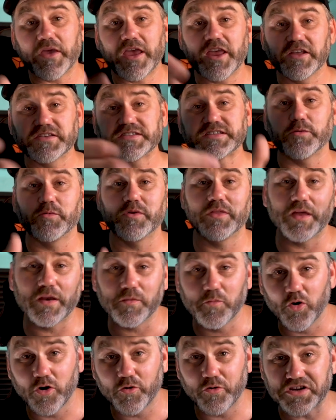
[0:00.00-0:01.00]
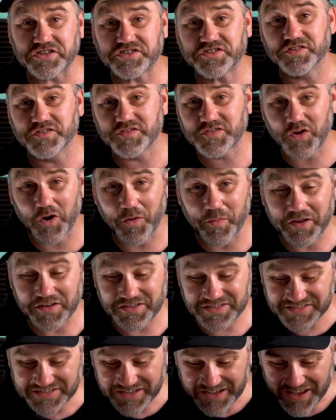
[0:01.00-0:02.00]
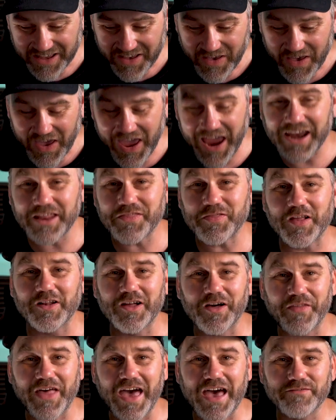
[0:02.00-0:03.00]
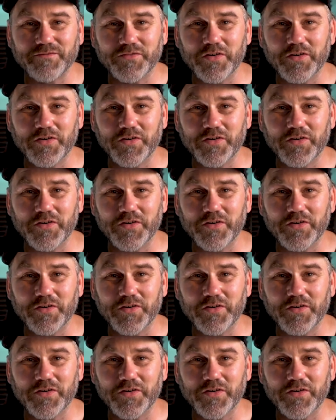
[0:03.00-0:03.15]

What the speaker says: Hit us up with any more questions, comments, anything like that.